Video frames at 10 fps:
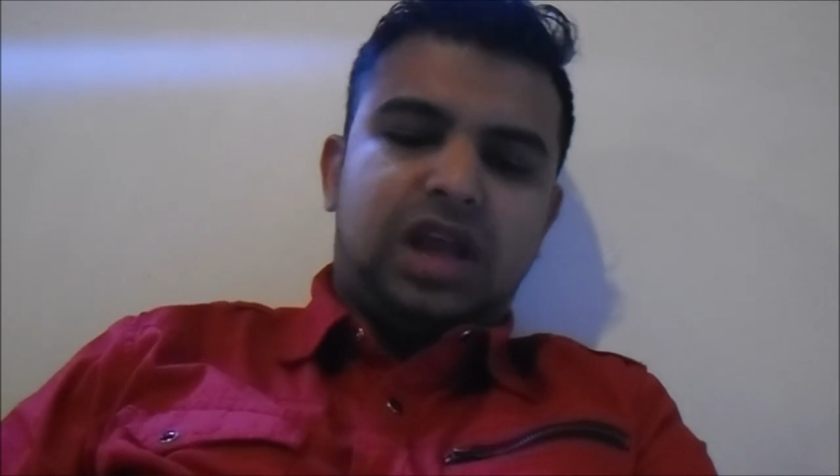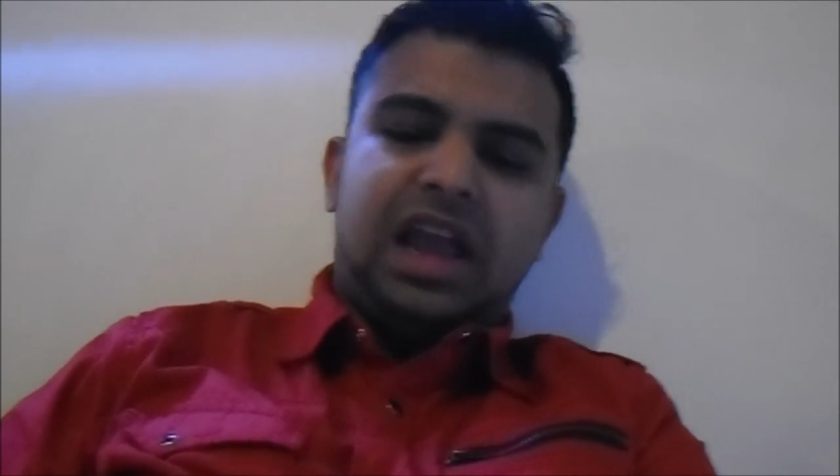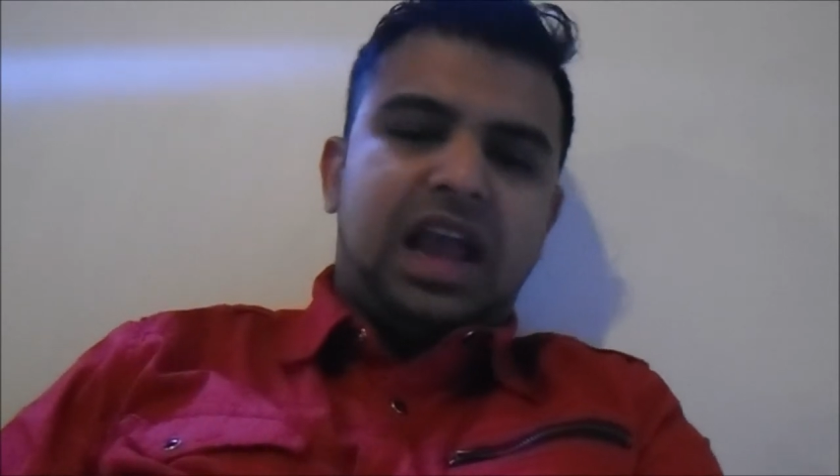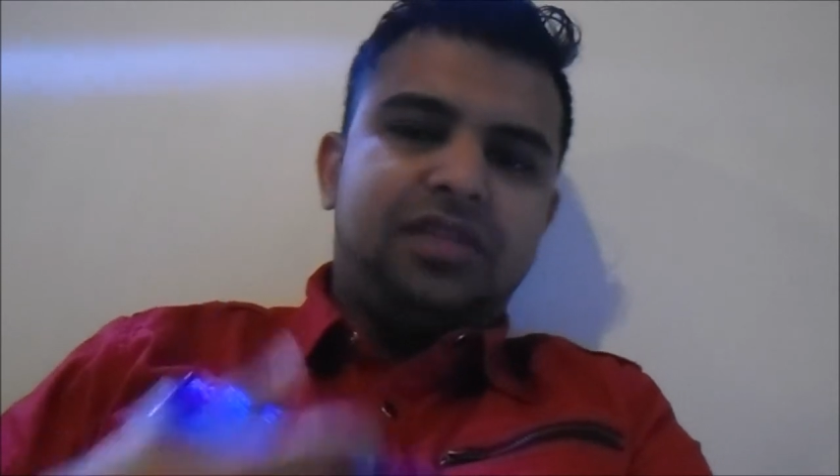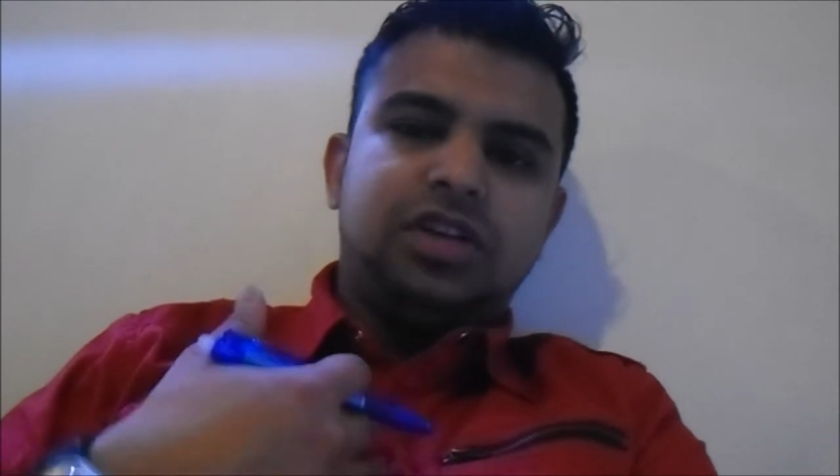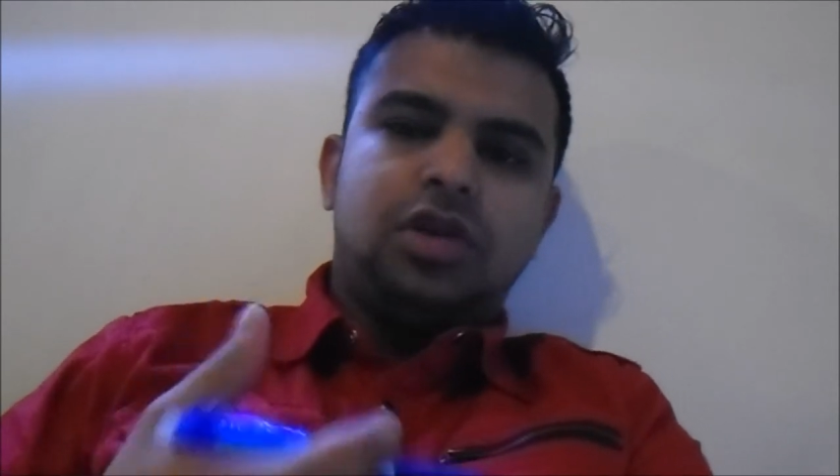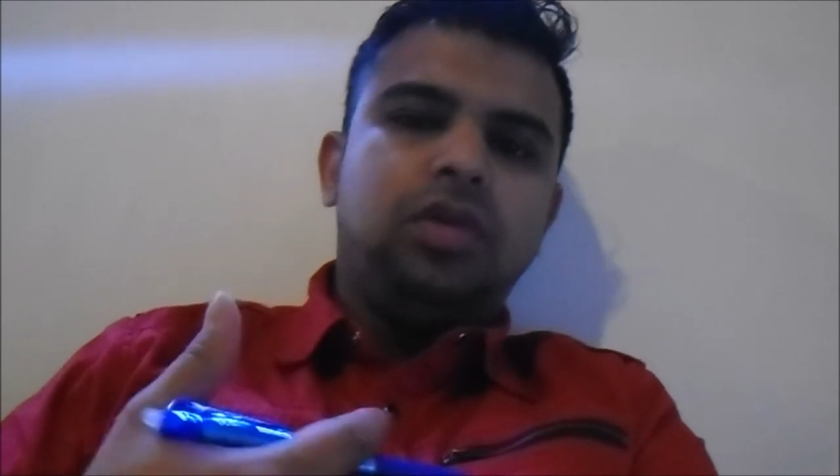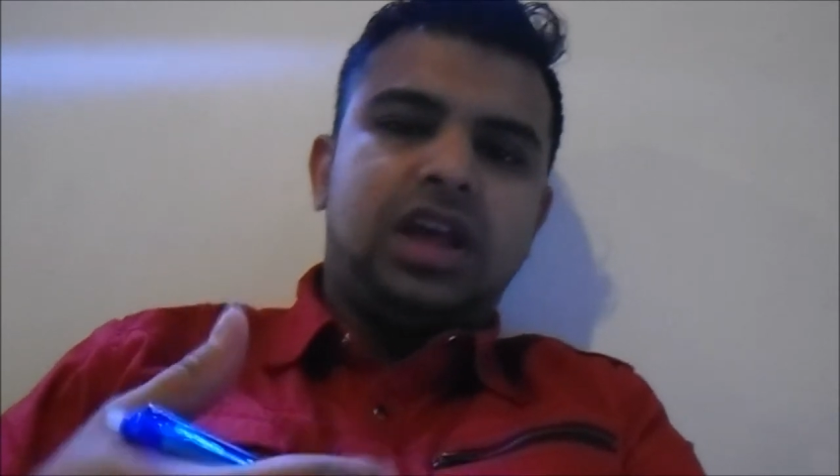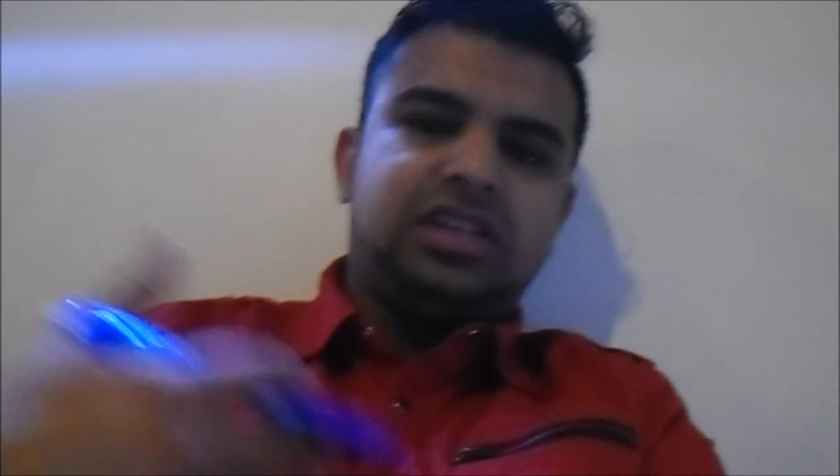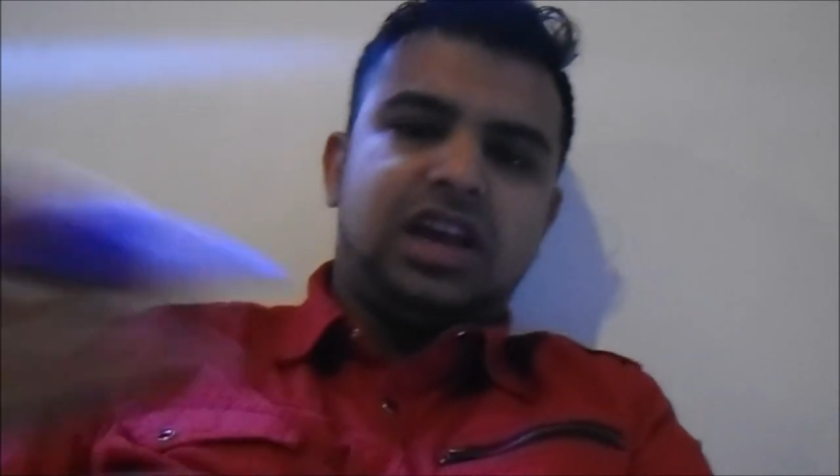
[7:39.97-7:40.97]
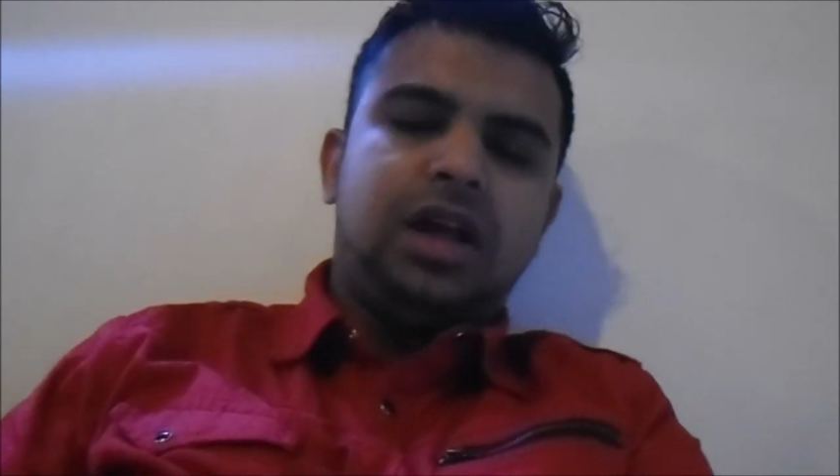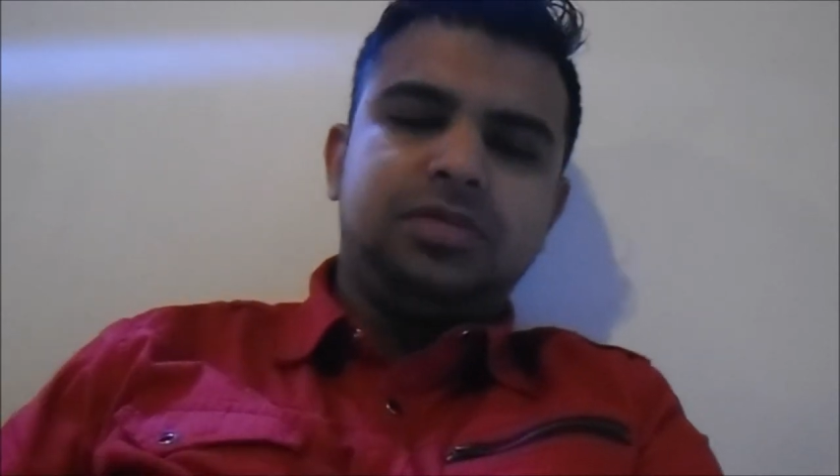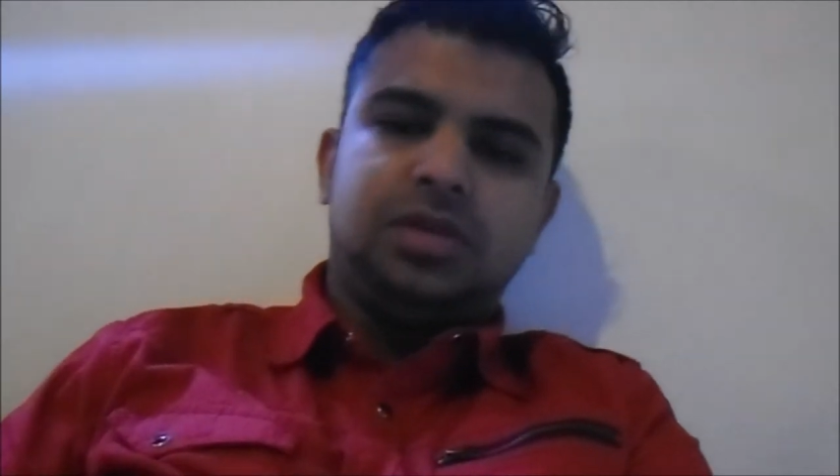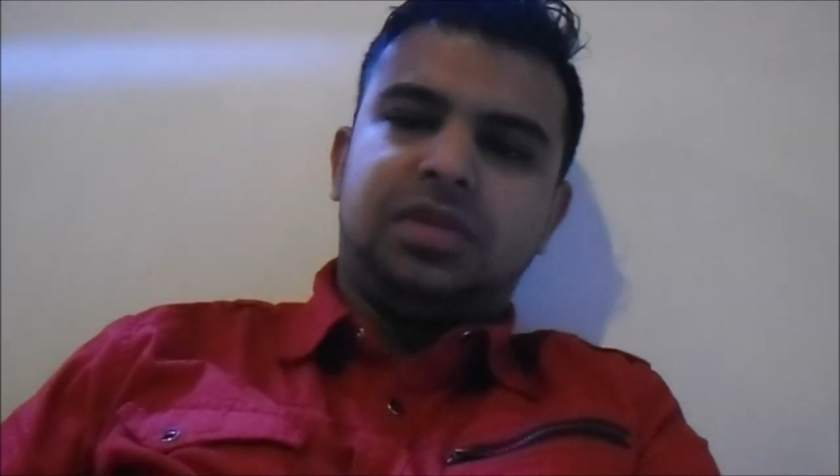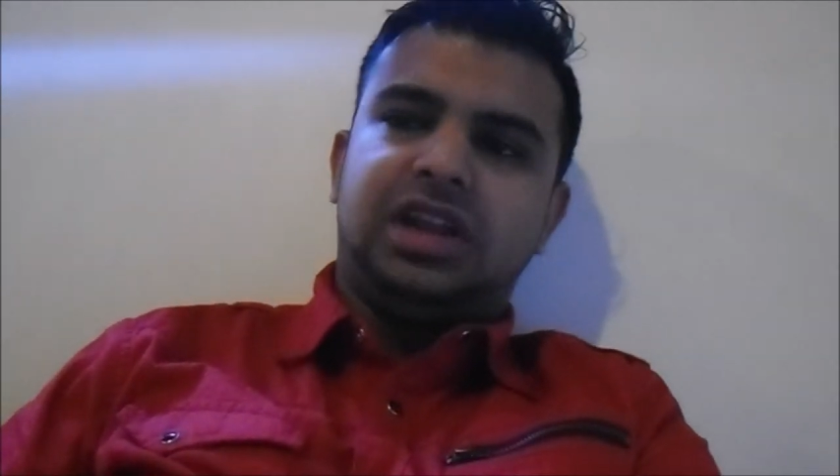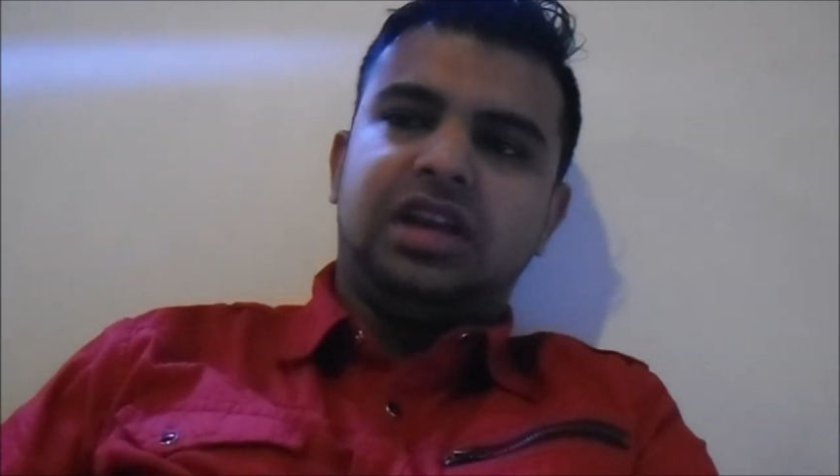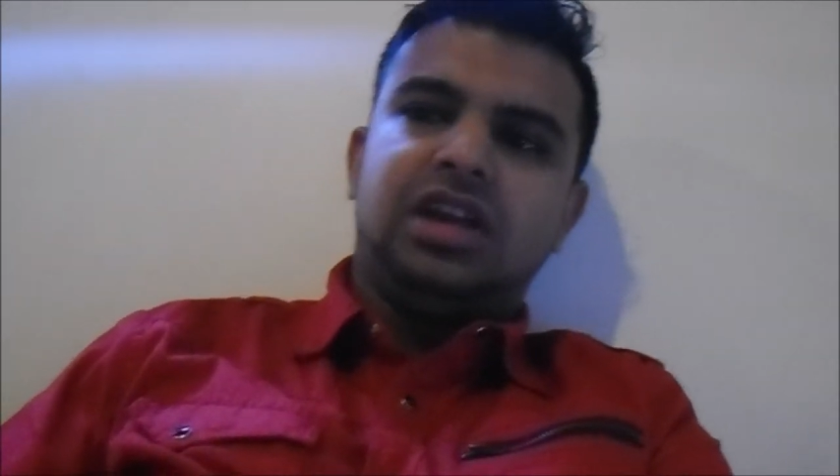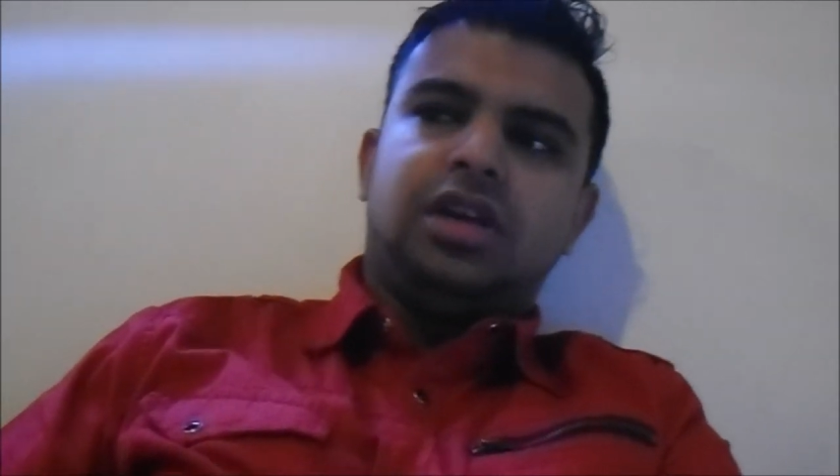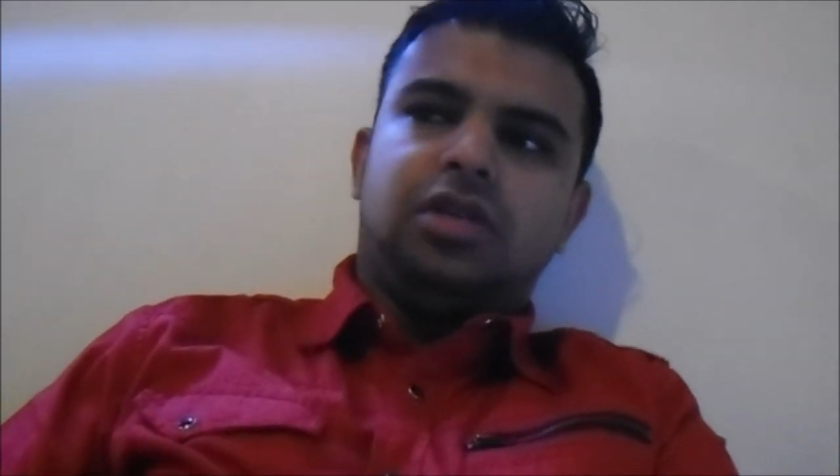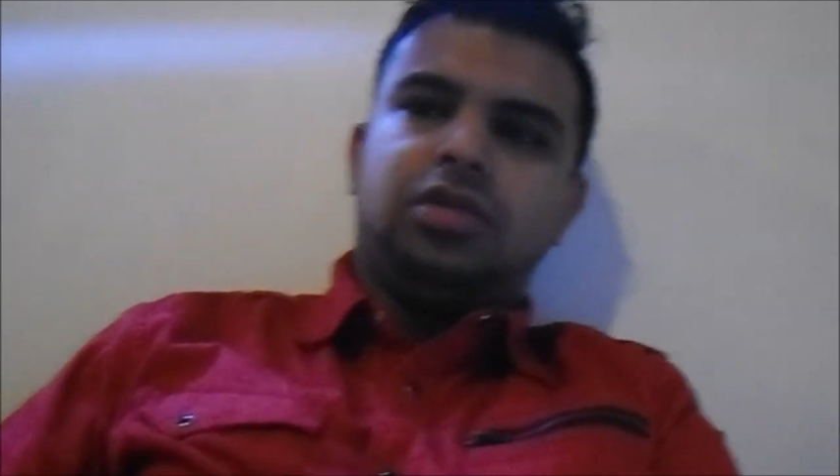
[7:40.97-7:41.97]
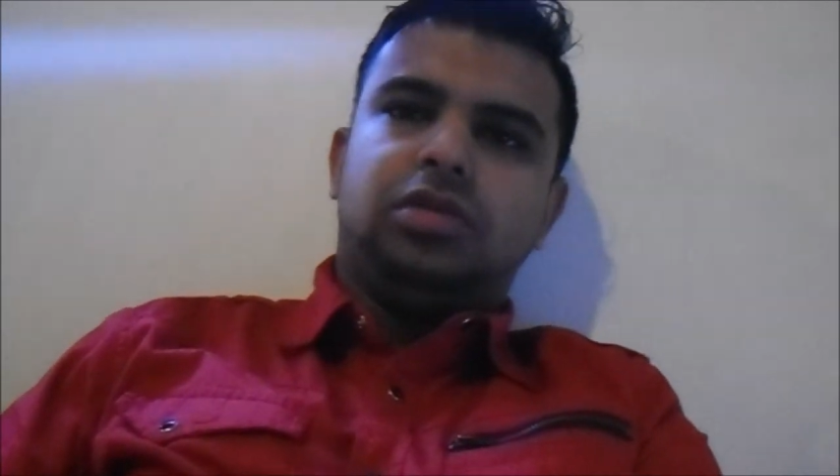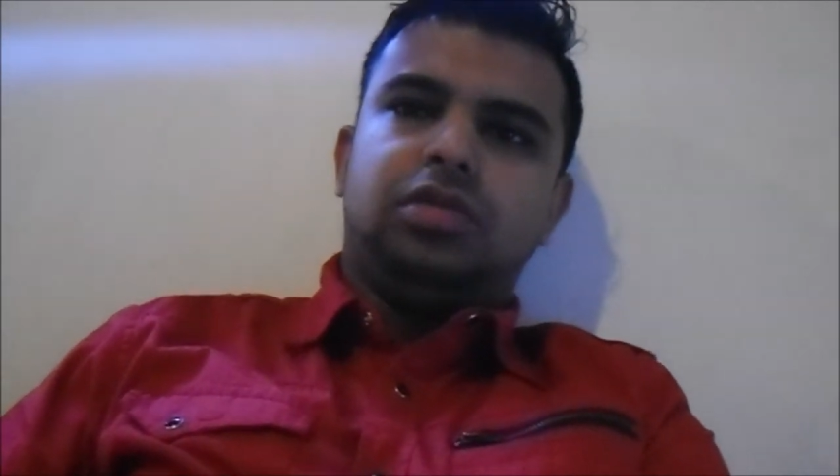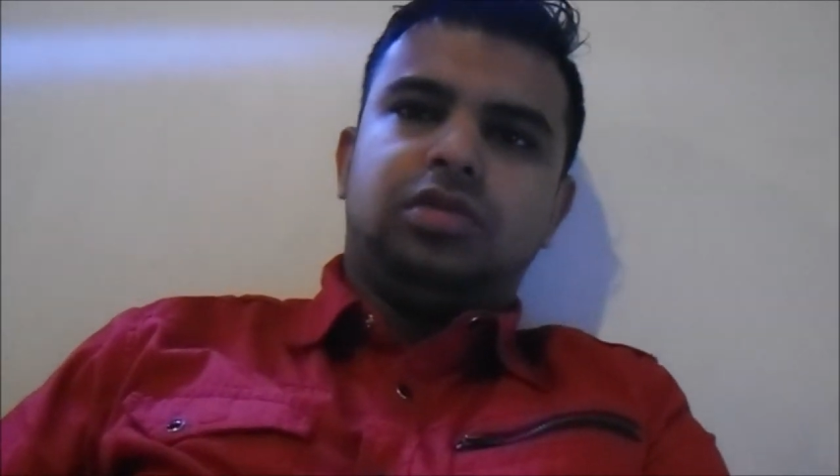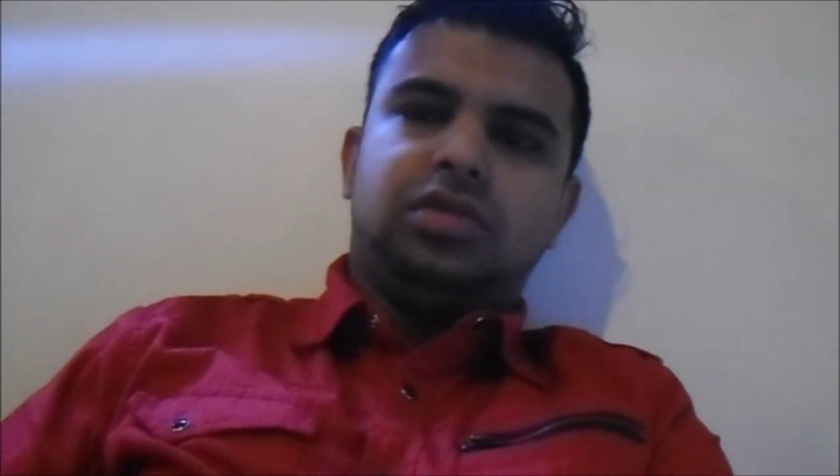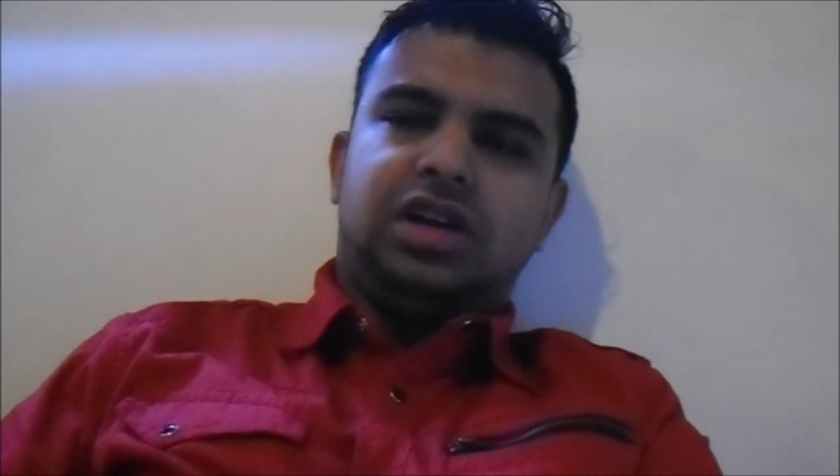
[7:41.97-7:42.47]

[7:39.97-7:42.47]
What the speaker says: I have to know that to help somebody who